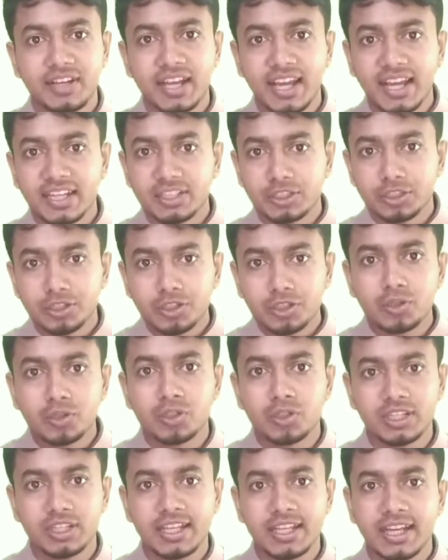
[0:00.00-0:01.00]
had no
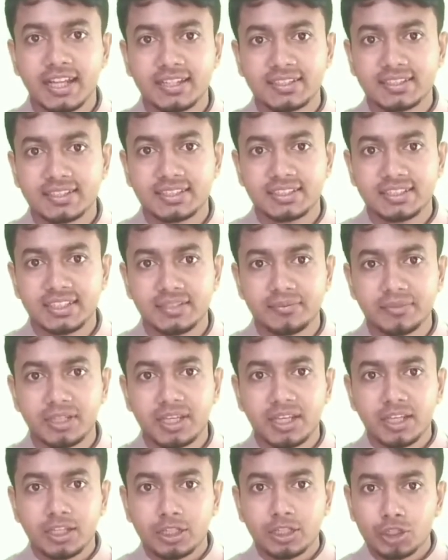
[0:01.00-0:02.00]
legal system,
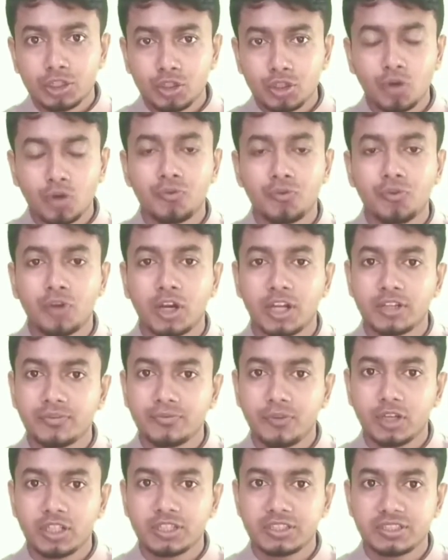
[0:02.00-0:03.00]
no foreign
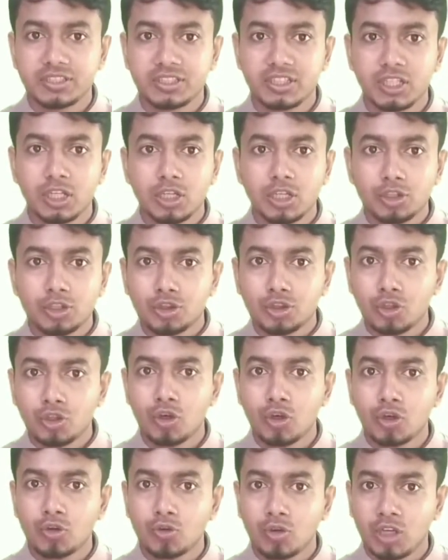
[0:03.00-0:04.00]
policy,
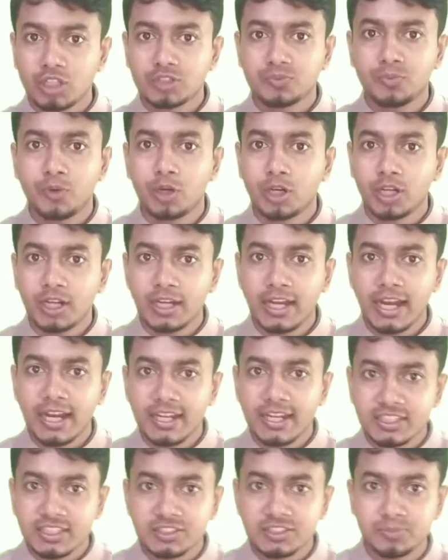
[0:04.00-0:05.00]
no cross-border
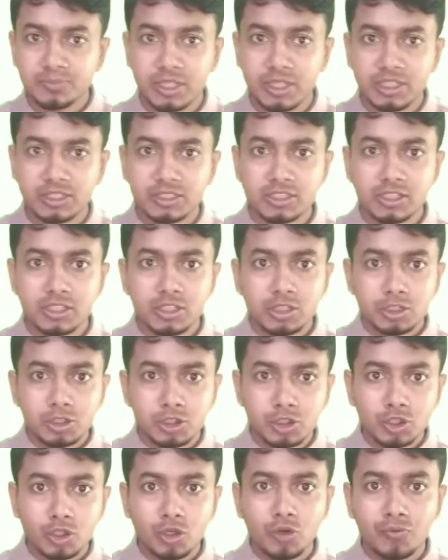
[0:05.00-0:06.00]
arrangement,
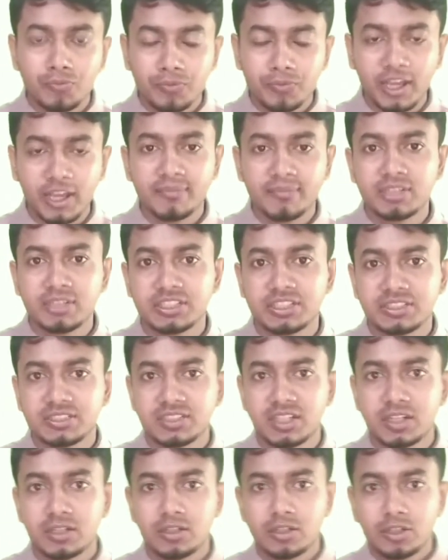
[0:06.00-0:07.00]
no prime
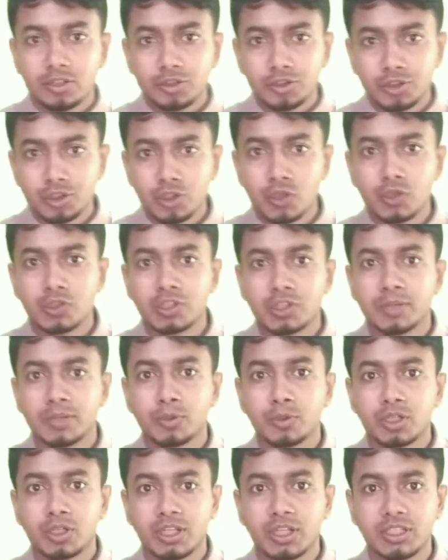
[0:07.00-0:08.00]
minister, no
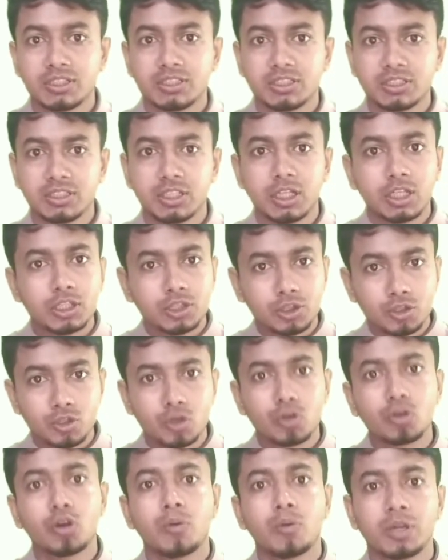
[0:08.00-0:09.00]
democracy, no
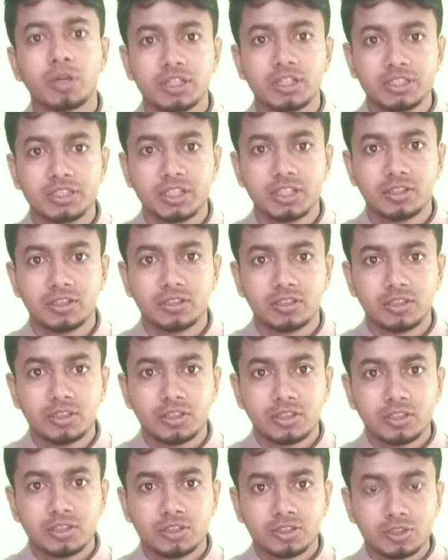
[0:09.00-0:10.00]
common leader.
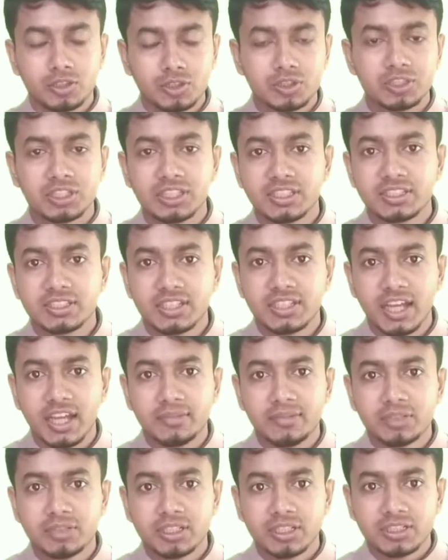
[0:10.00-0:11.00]
So this
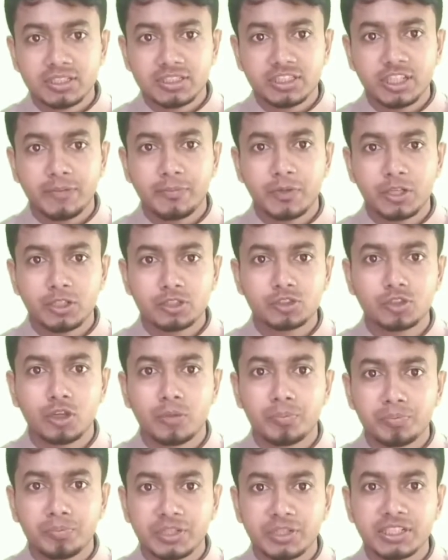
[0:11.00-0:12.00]
time, Japan was
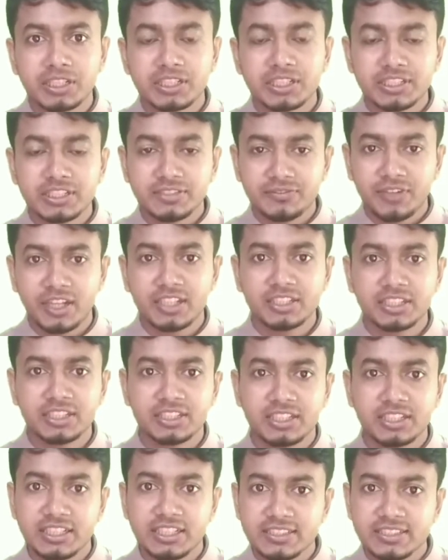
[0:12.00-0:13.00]
completely divided
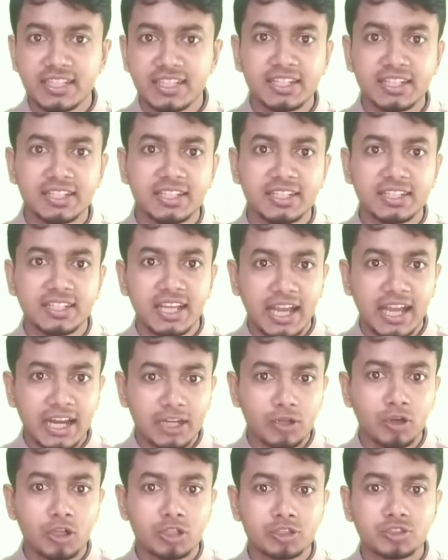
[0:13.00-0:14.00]
insidely
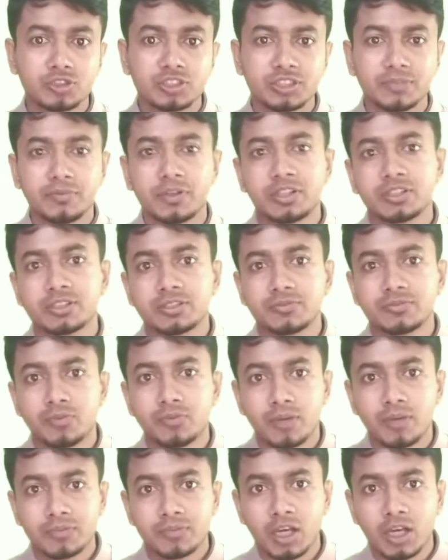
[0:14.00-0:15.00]
and also separated
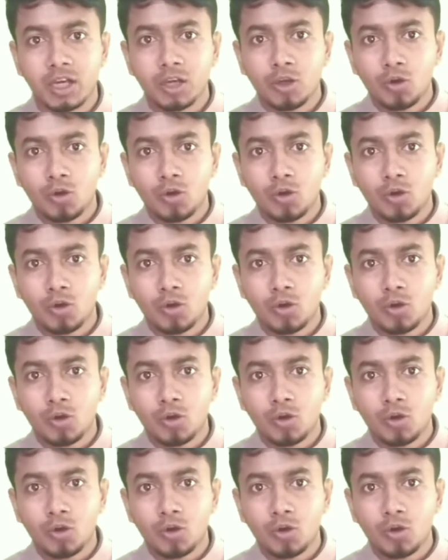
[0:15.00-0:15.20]
from the